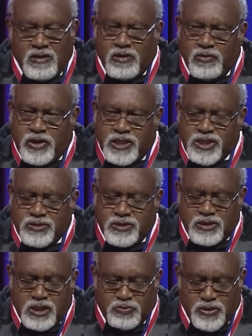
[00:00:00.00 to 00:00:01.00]
Racial
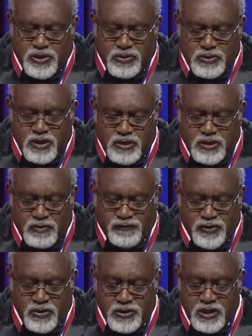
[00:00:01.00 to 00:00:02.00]
dispute
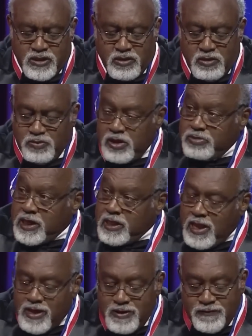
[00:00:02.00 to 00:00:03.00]
suffuses our public
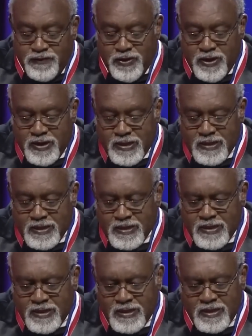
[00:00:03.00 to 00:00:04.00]
life,
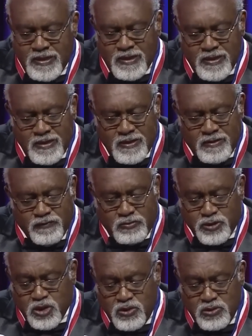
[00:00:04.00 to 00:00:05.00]
from
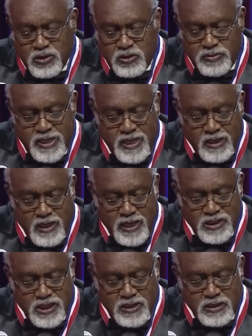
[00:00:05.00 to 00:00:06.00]
school committee
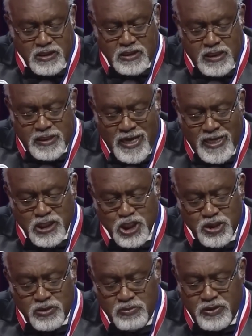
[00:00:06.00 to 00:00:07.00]
elections to
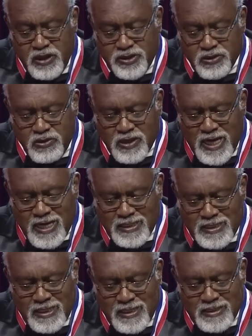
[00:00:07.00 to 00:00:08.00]
national political
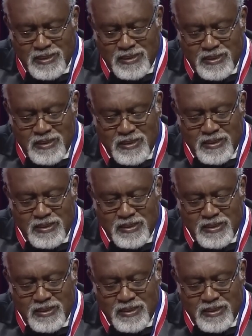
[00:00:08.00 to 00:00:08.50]
contest.